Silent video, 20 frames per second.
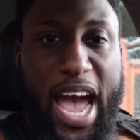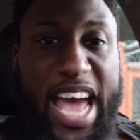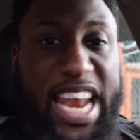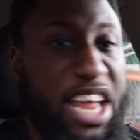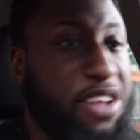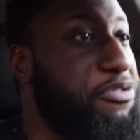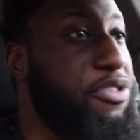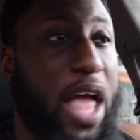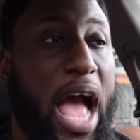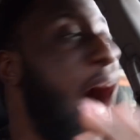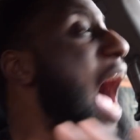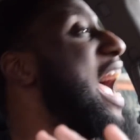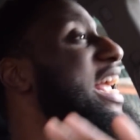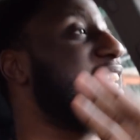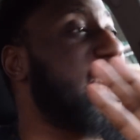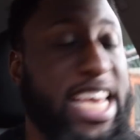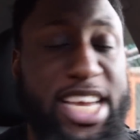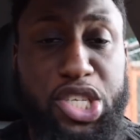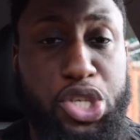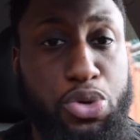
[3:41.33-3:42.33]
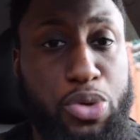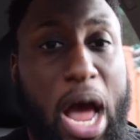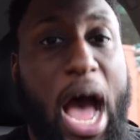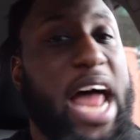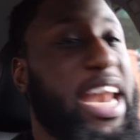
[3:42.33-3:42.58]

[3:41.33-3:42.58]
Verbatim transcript: And if, I kid you